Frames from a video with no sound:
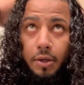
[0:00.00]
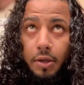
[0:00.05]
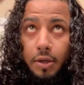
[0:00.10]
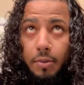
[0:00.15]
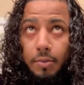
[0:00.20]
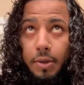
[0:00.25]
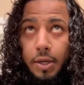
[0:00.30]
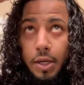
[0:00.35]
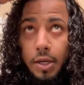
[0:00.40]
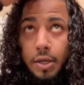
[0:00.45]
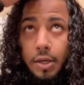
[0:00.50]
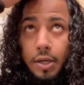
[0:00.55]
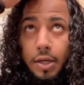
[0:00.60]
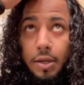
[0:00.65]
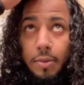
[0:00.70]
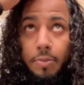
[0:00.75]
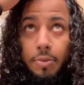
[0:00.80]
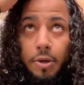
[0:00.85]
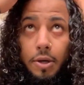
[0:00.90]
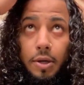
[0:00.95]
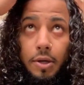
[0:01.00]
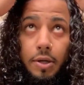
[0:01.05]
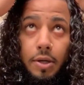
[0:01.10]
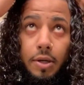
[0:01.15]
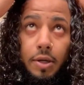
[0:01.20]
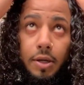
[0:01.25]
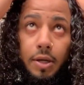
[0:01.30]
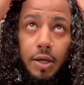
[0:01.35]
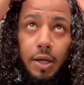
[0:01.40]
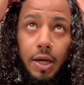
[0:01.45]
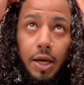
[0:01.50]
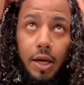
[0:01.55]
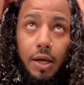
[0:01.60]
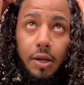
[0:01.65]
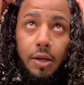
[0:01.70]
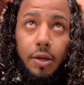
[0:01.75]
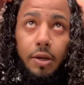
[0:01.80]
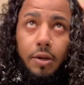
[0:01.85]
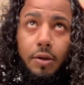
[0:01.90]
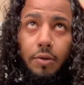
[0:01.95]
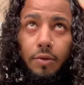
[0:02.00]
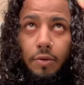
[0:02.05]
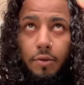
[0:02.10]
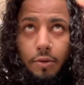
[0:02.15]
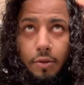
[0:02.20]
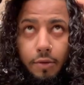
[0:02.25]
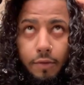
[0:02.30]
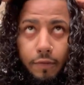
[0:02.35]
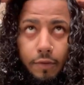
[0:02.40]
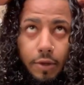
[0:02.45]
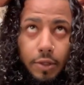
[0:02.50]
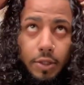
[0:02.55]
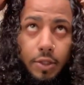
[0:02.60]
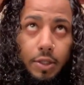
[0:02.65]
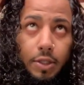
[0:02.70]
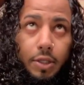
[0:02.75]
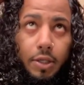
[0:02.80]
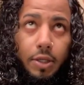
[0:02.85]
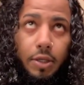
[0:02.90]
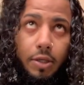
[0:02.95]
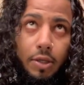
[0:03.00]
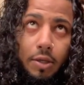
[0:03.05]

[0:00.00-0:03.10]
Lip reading: I'm not good at parting. I'll learn eventually.